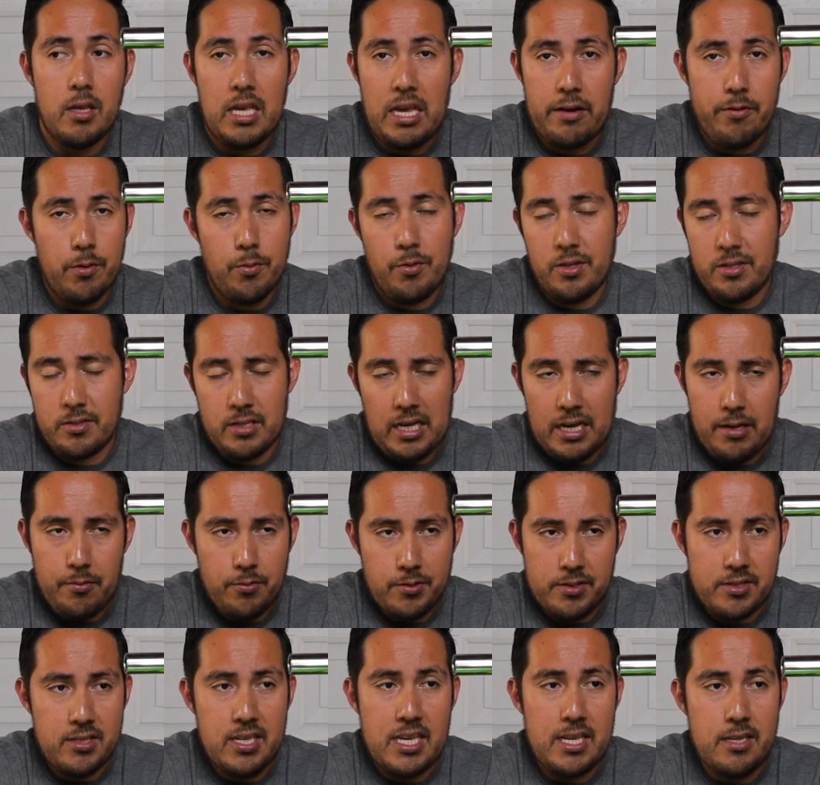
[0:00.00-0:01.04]
Everyone's, I
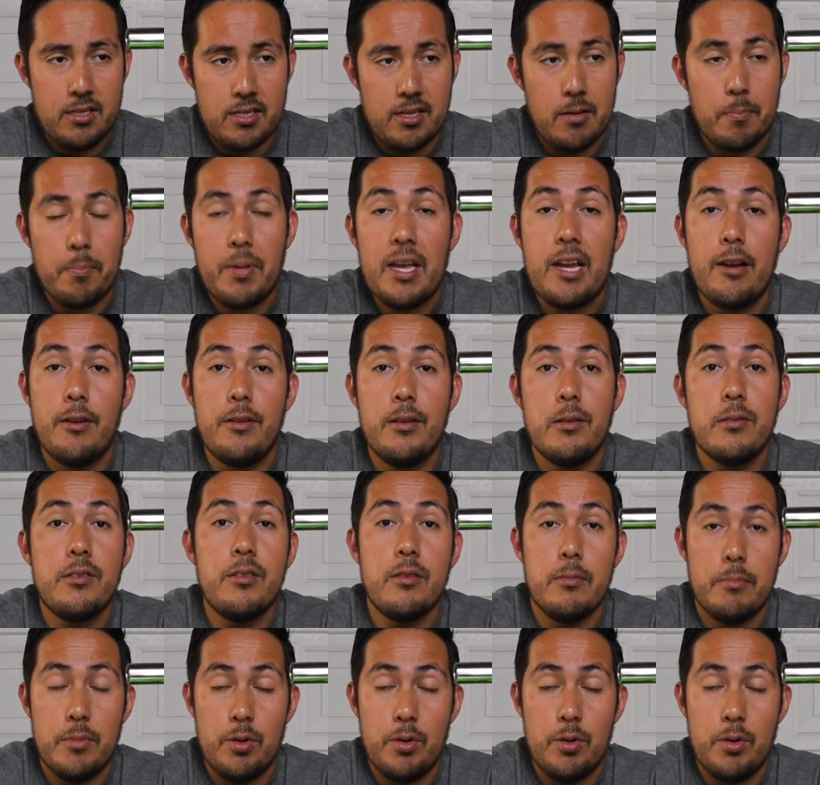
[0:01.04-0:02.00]
would say, is comparing it to the